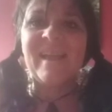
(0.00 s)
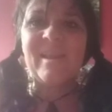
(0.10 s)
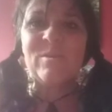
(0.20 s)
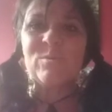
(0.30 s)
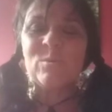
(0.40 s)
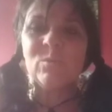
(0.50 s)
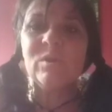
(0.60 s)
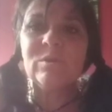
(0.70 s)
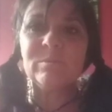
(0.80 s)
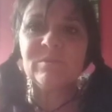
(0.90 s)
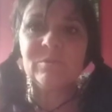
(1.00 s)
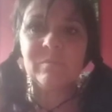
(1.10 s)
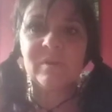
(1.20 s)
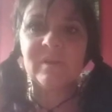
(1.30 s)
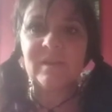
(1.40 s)
Hello, welcome to
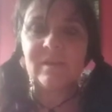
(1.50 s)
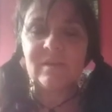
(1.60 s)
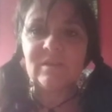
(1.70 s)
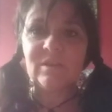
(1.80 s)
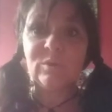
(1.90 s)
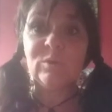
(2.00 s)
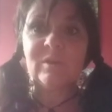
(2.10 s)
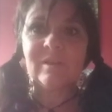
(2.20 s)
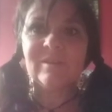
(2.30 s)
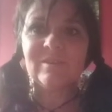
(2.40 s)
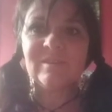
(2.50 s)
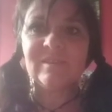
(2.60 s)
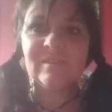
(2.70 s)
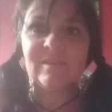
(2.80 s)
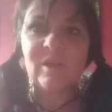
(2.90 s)
my yoga
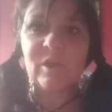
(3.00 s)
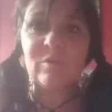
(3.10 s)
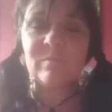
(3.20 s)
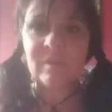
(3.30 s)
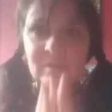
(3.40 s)
classes at home,